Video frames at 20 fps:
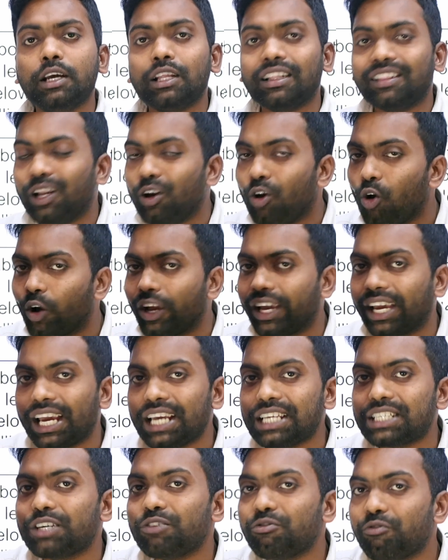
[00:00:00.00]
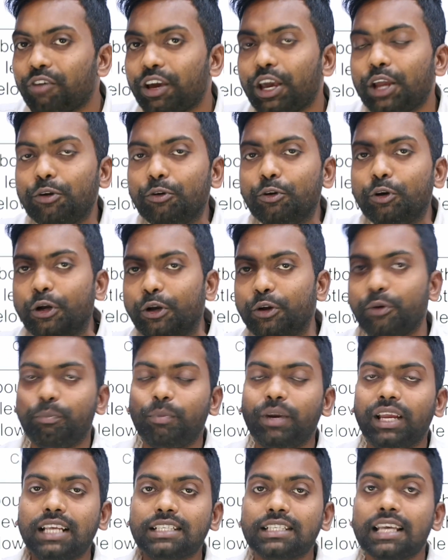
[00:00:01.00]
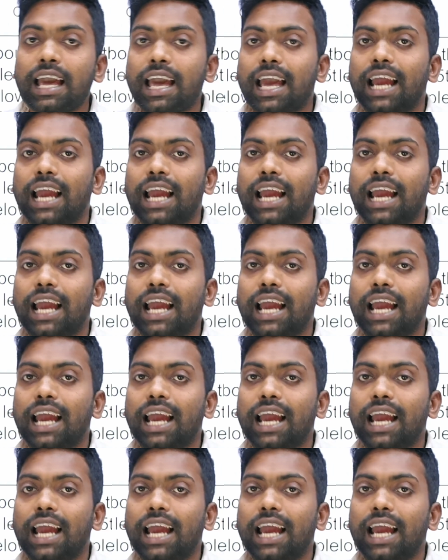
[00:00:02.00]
The location where you need to place,